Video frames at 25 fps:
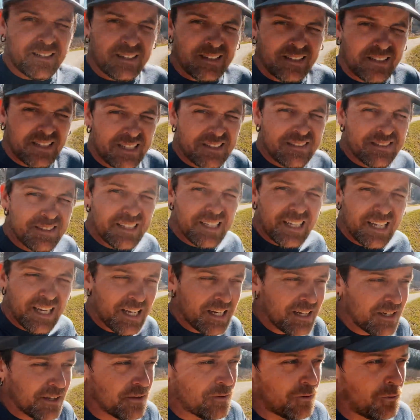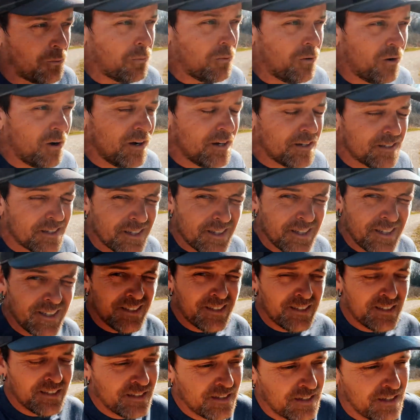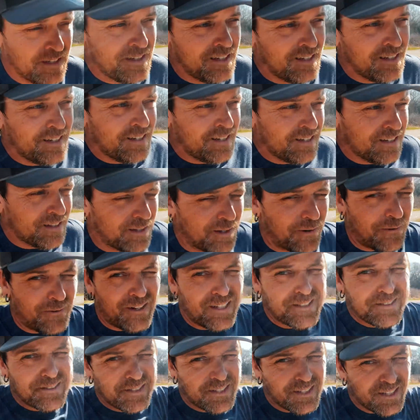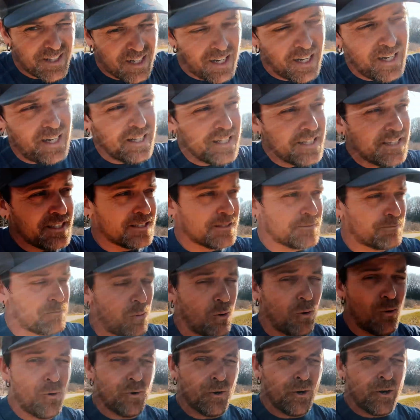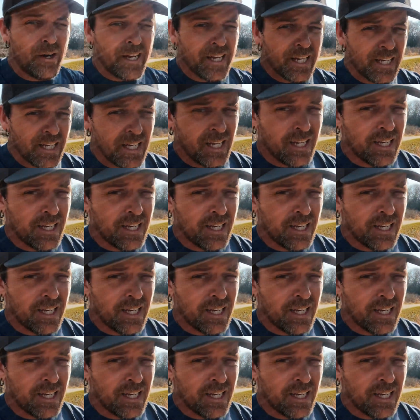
That's the end of the water. The rest of the hike is boring.